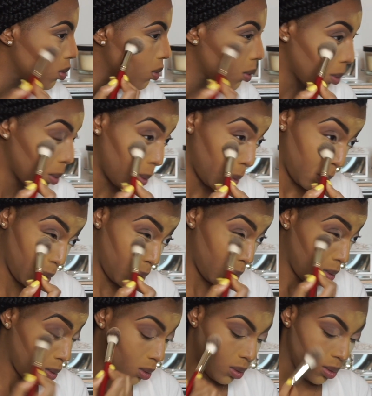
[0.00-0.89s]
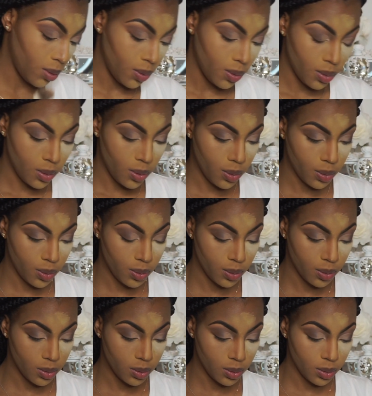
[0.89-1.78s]
Just brush it away
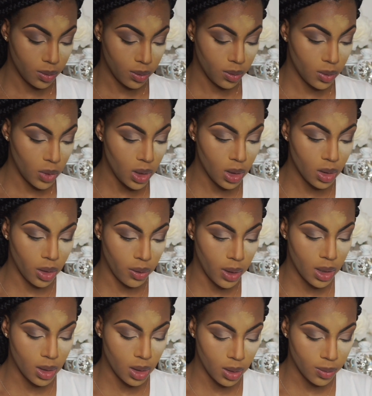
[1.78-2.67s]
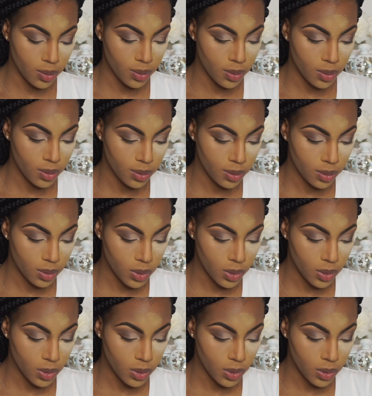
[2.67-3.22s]
gently. You don't want to rub too hard.